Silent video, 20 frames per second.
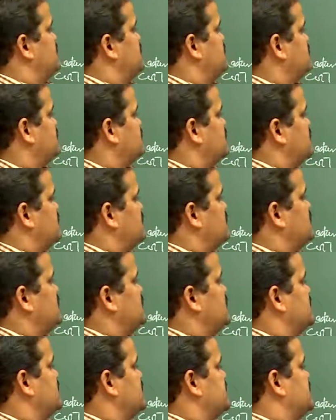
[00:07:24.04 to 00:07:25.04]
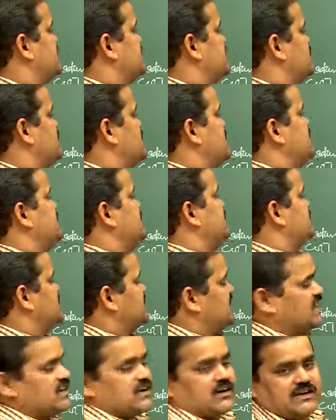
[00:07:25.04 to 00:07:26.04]
So, second one,
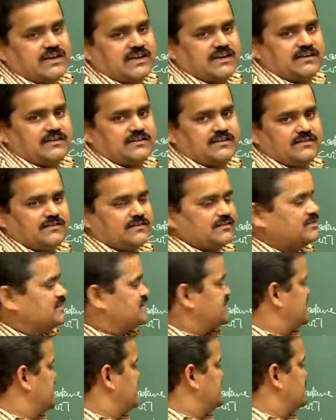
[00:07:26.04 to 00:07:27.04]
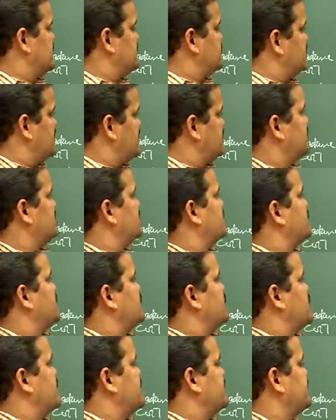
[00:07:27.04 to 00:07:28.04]
the current. Strength of the
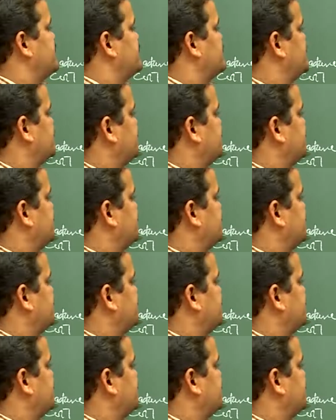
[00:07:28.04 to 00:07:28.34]
current.